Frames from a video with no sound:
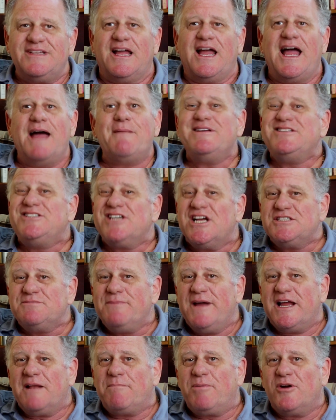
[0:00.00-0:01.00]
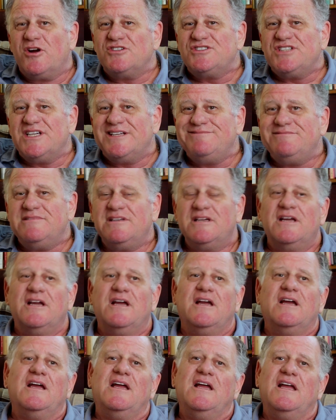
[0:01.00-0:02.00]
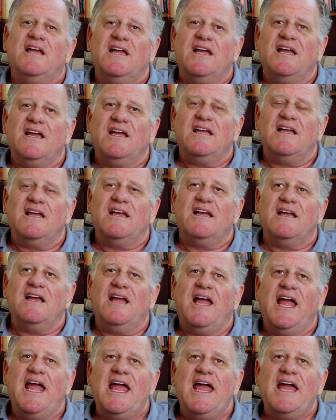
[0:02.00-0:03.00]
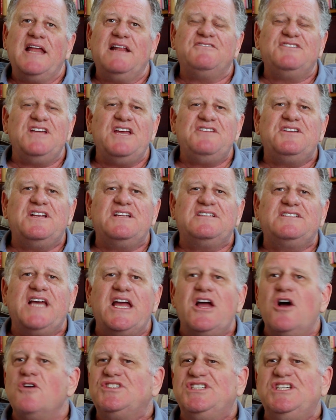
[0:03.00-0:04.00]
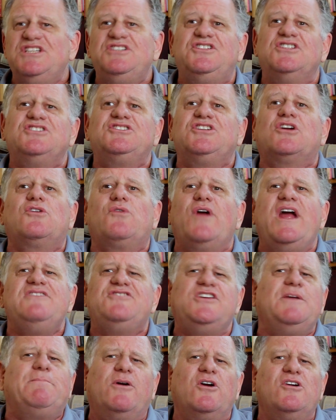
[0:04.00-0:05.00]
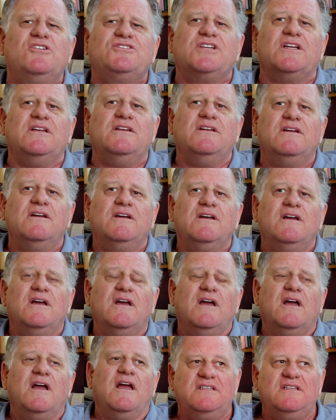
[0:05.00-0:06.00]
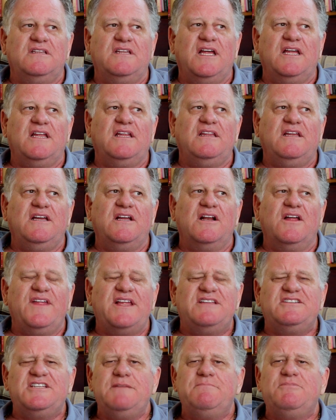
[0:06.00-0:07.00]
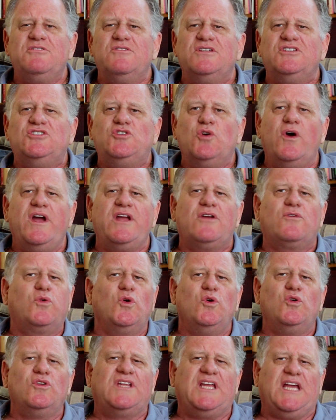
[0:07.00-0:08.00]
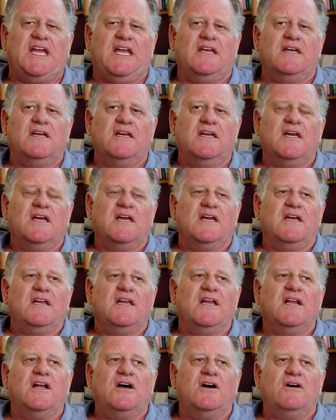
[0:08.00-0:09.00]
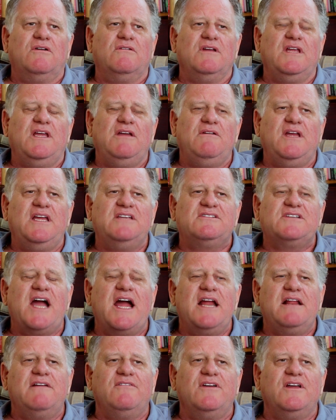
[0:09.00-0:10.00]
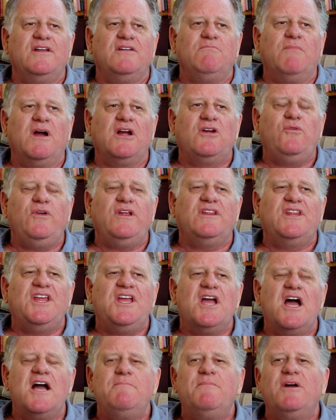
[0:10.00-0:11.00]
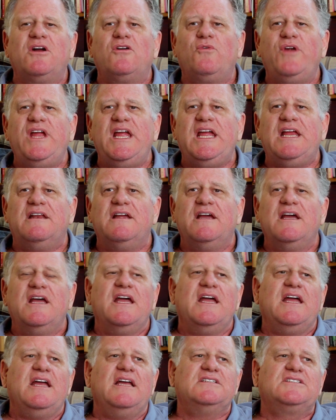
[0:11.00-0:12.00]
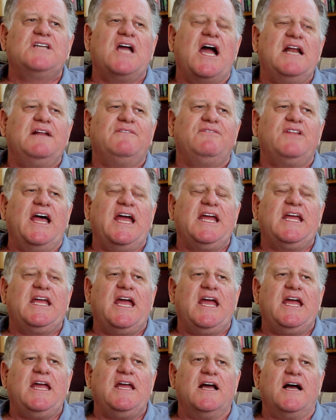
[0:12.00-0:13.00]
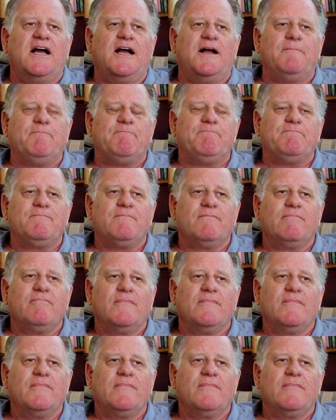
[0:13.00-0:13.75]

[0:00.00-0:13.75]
I'm a judgmental person, and it's easy to say, oh, she's just a crazy person. They seem to enjoy cruelty. He's kind of Magritte, the young Magritte is kind of like a